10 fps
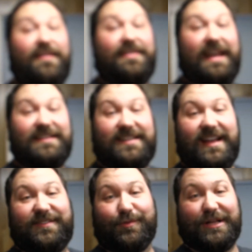Thanks,
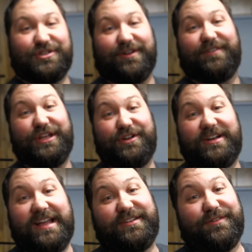guys, for watching our video
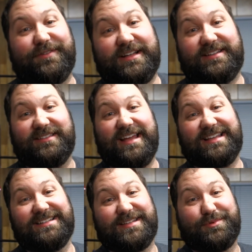today. Don't forget to like
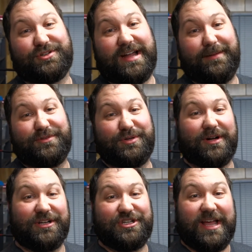and subscribe to
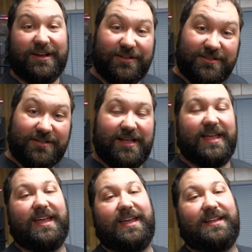our channel,
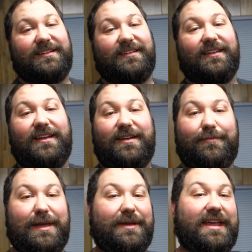and
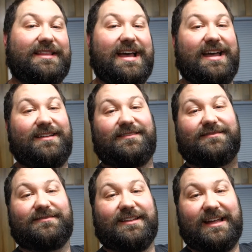maybe hit that
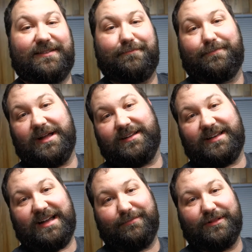like button
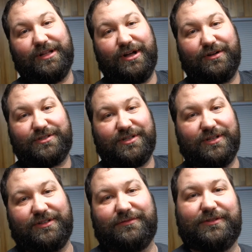down below
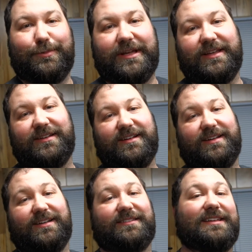so we can
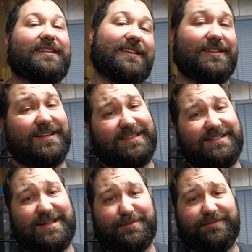uh, tell that you like
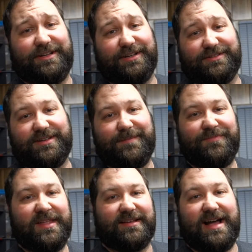these types of videos.
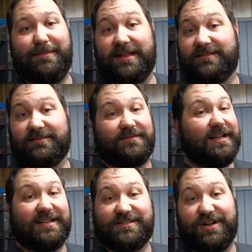Comment and
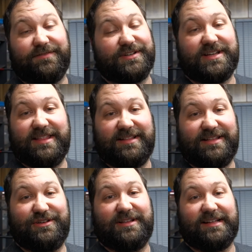let us know if there's anything that
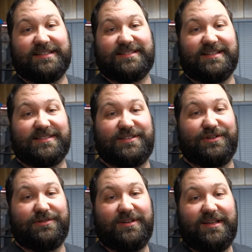you'd like to see us
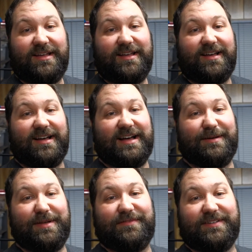do,
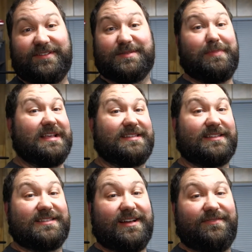um, even if it's basic
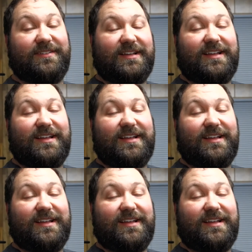stuff.